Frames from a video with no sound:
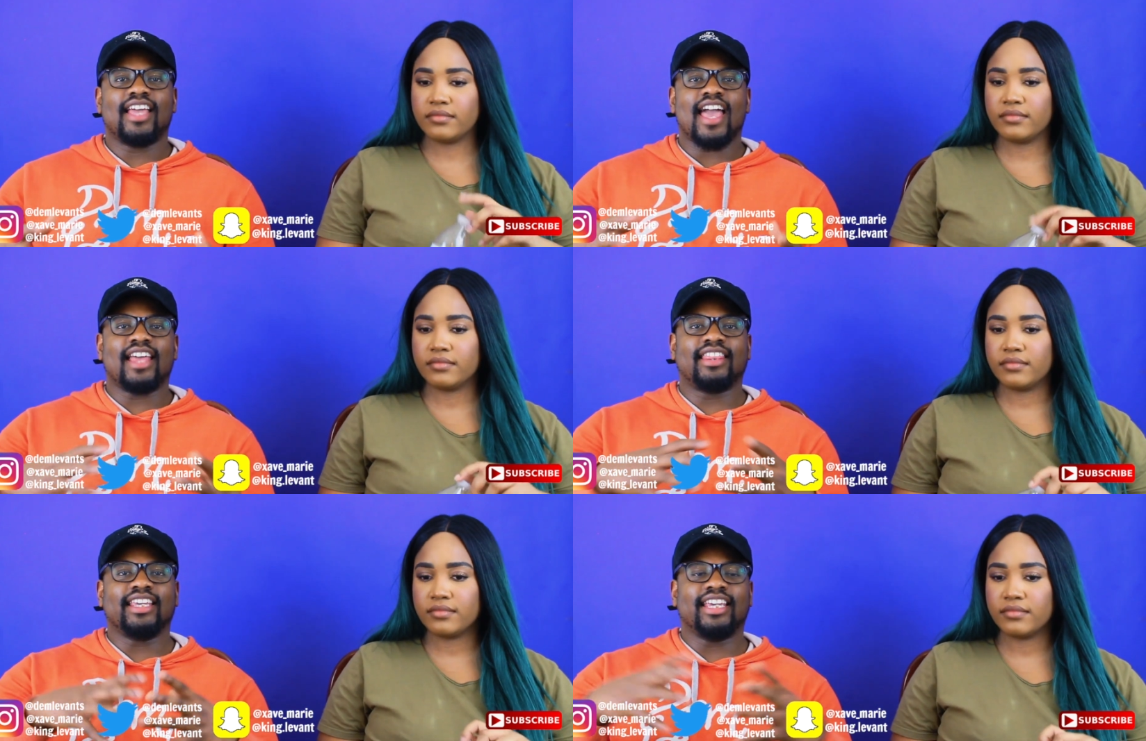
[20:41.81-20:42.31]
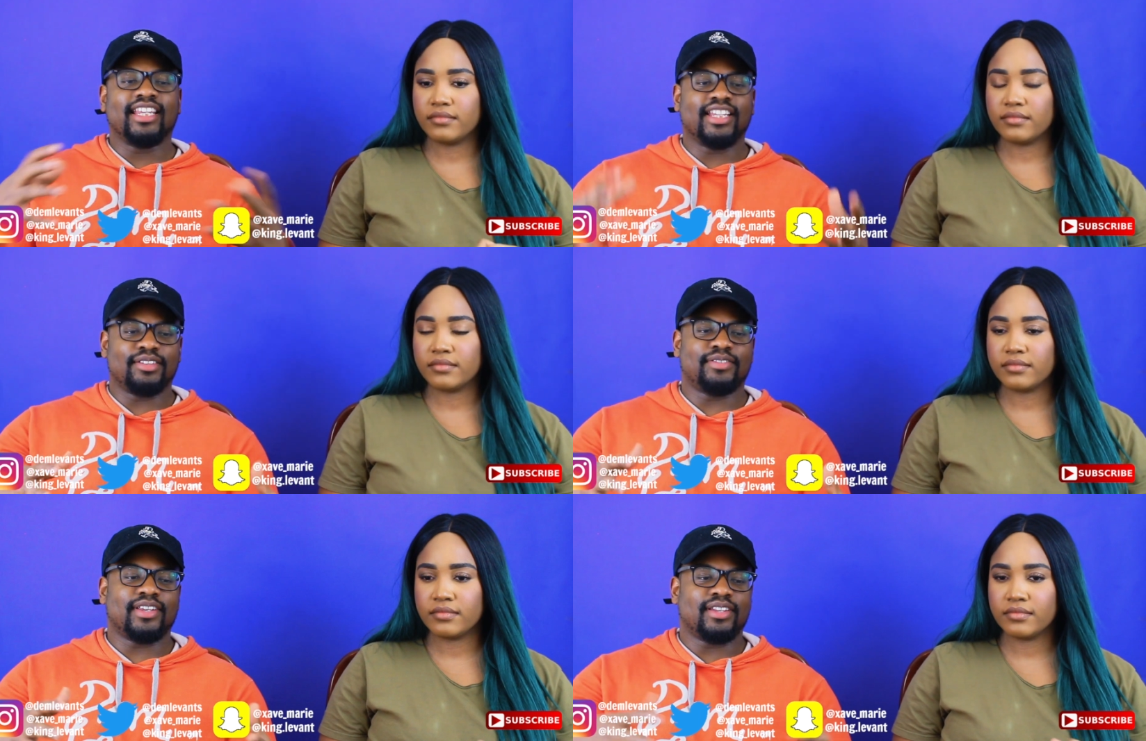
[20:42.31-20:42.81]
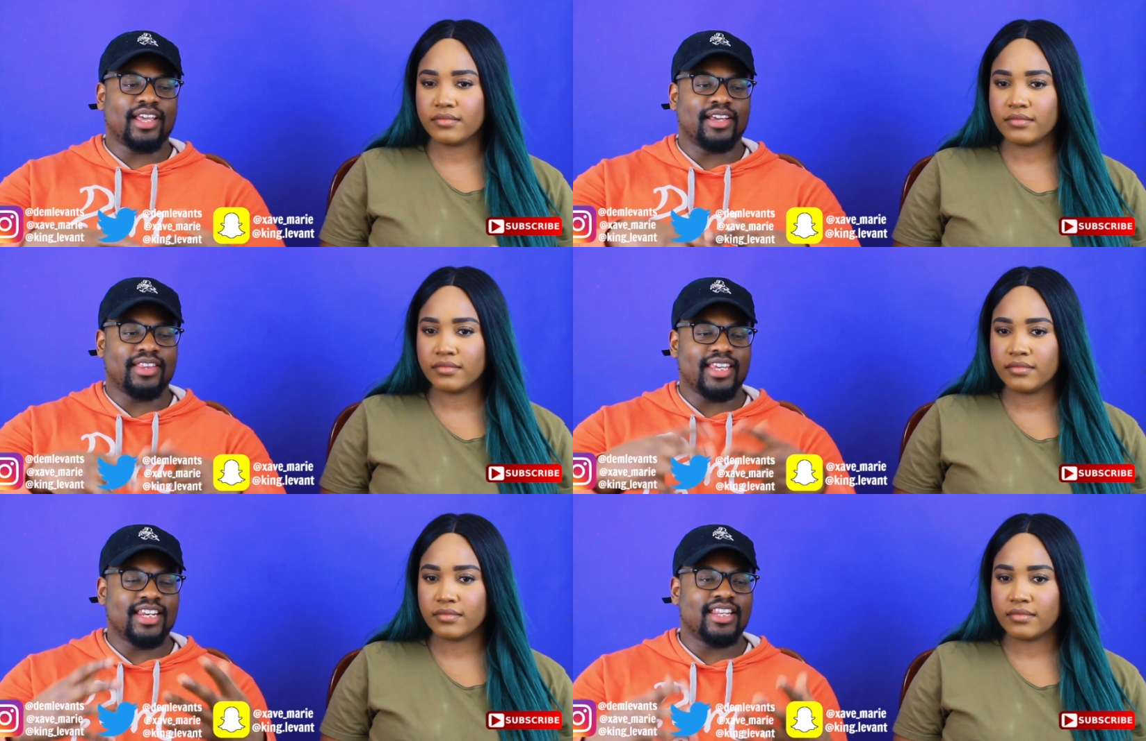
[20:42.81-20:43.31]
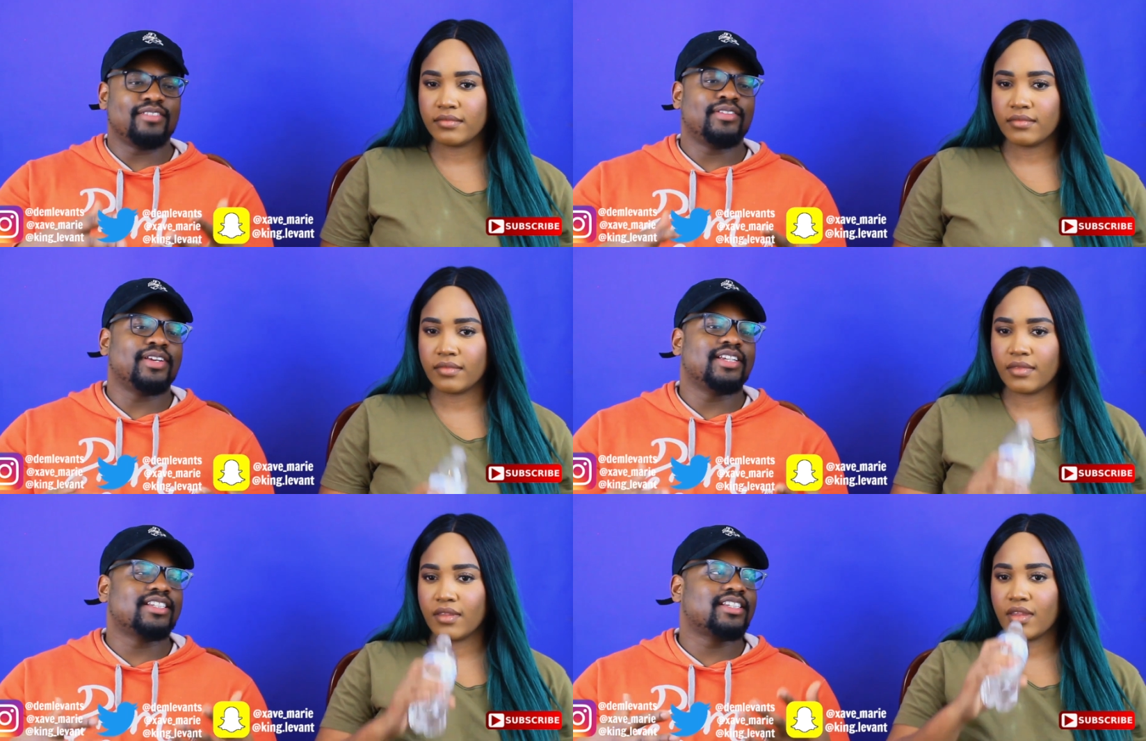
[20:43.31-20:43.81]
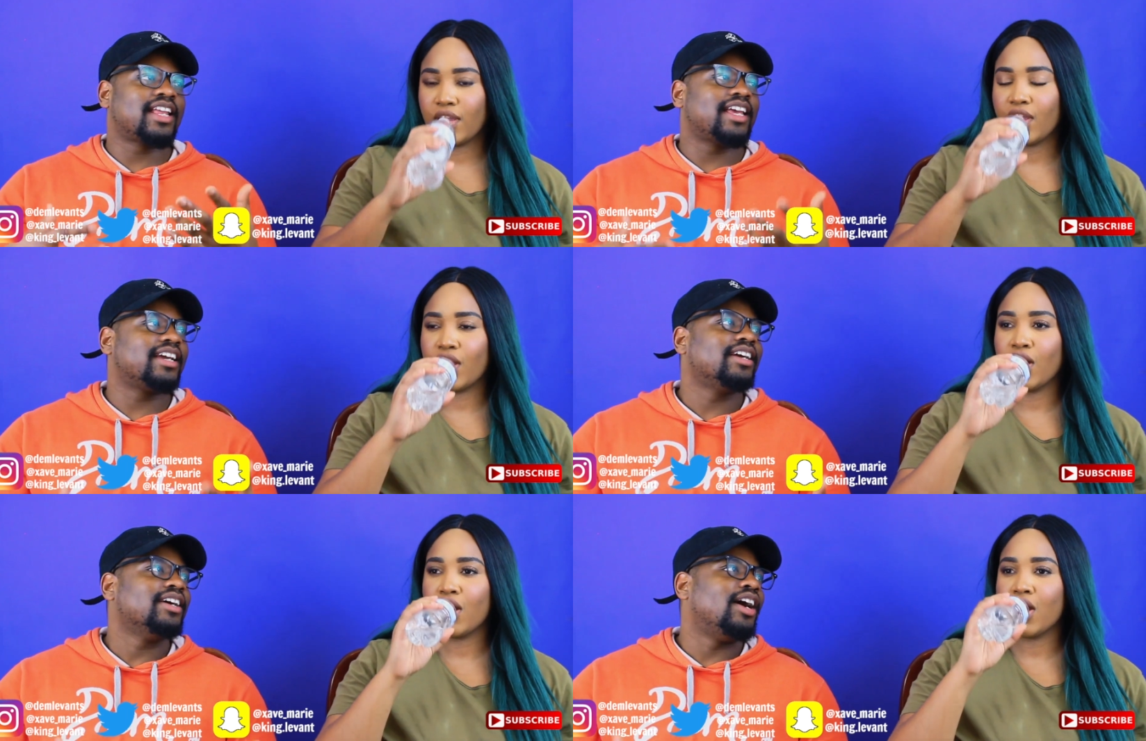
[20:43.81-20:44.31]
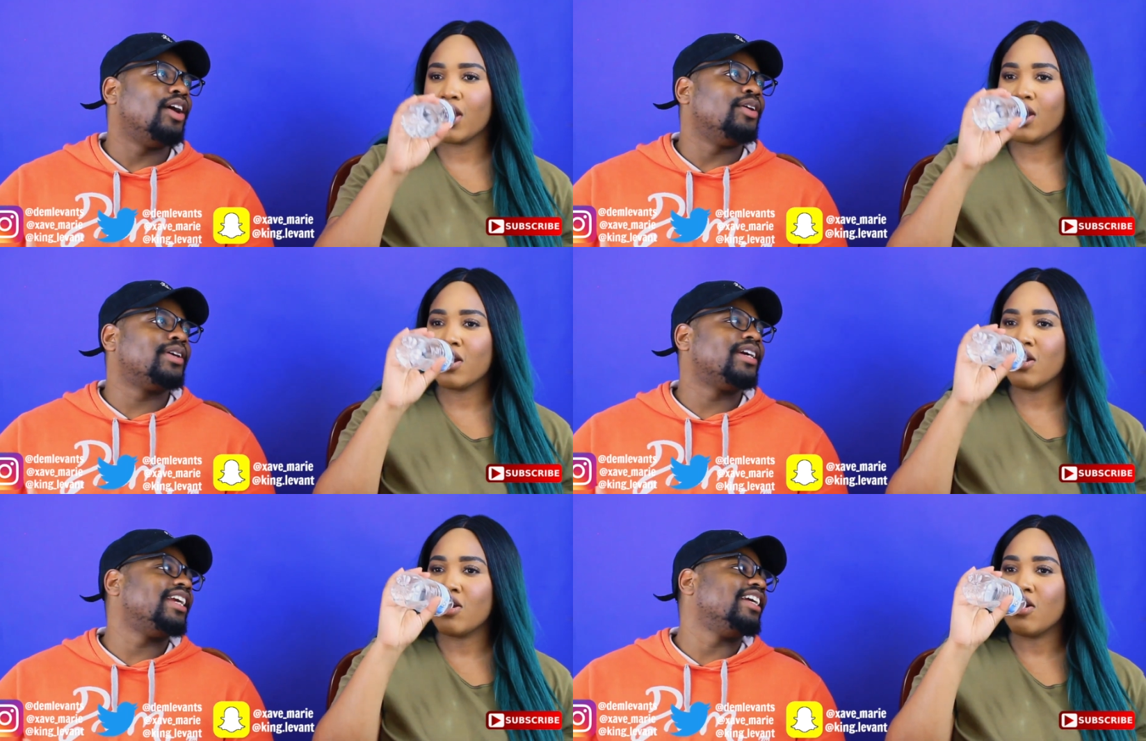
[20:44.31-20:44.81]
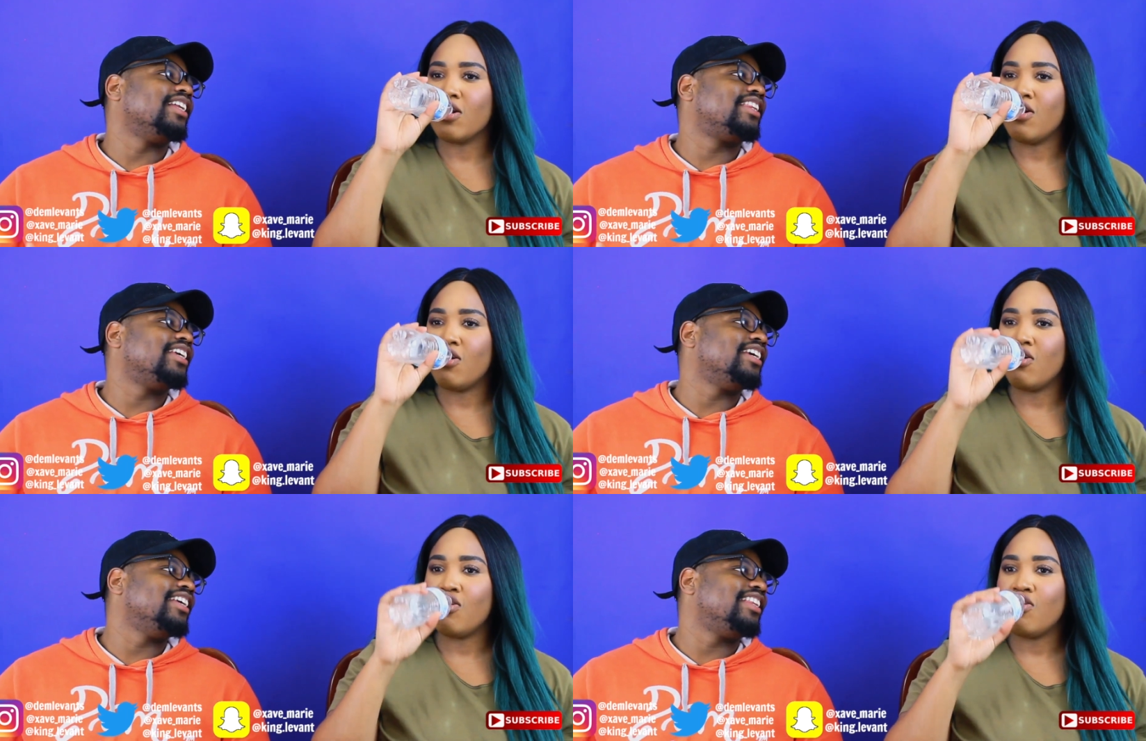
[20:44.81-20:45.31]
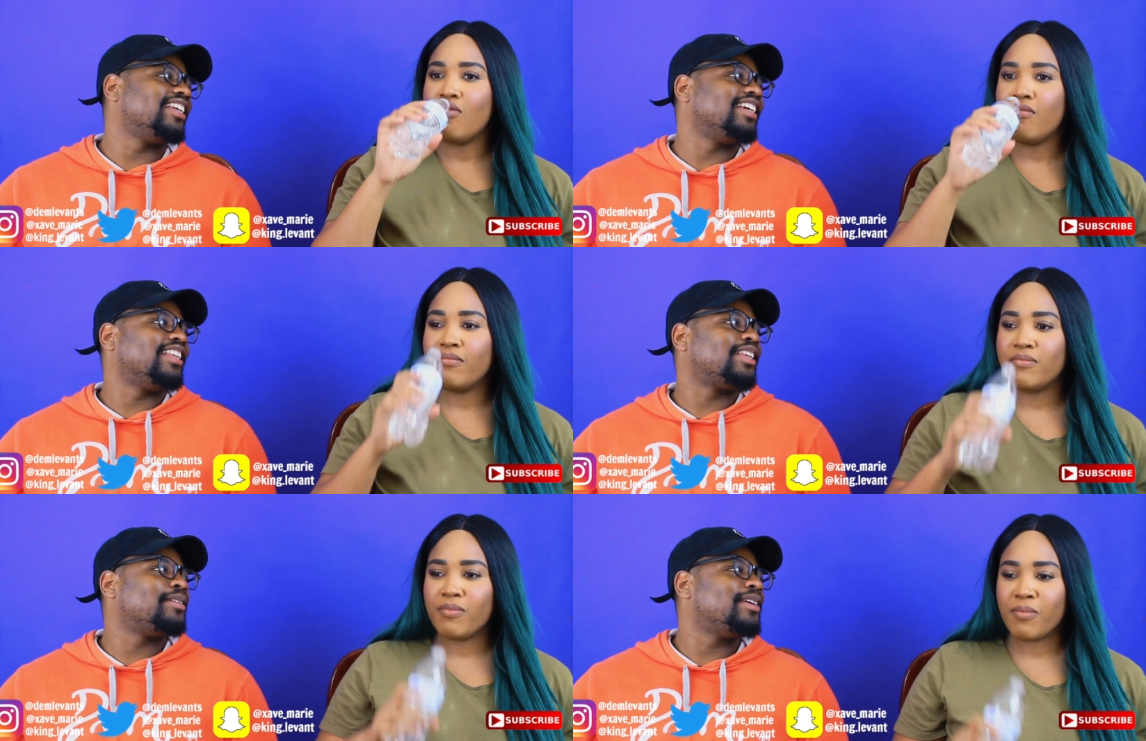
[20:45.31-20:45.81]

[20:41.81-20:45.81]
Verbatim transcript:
Speaker 1: at the end of it, like the end of the video, he's just like, oh, creating a thingy, thingy, thing.